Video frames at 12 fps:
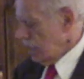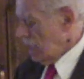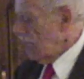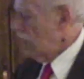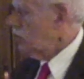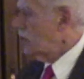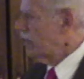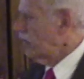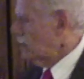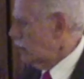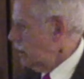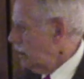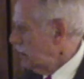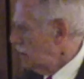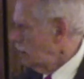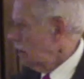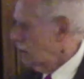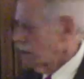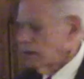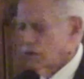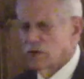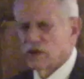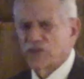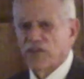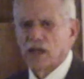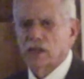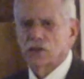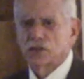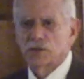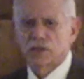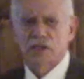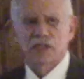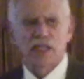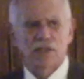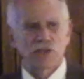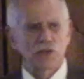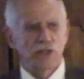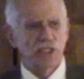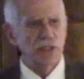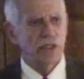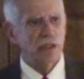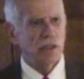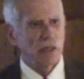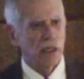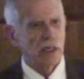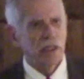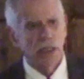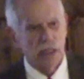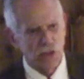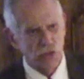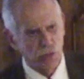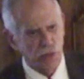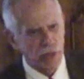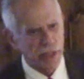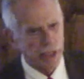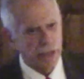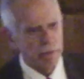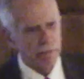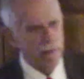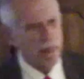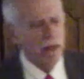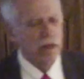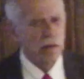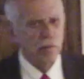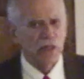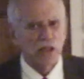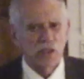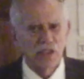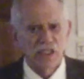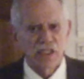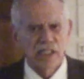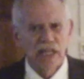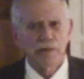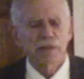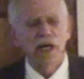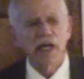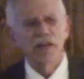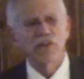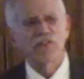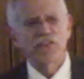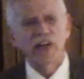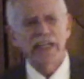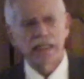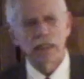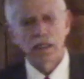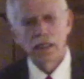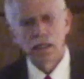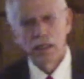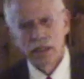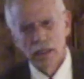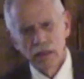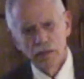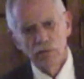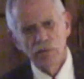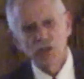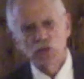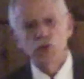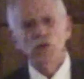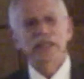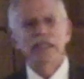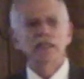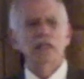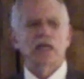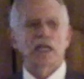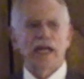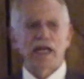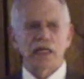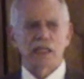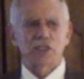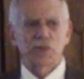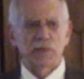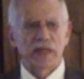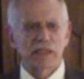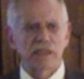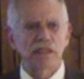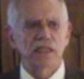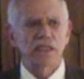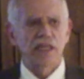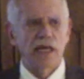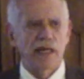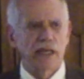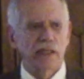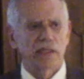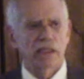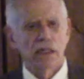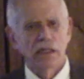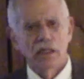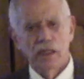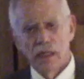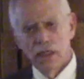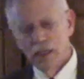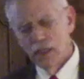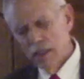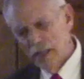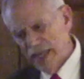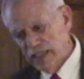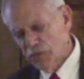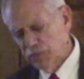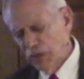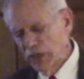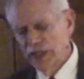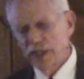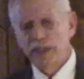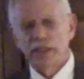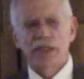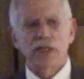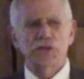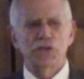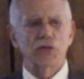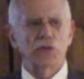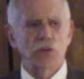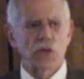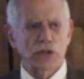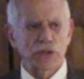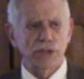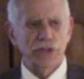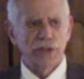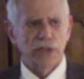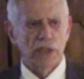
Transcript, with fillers: However, what followed was not so easy and not so pretty, because the same kind of fight between the landless peasants and exploited industrial workers,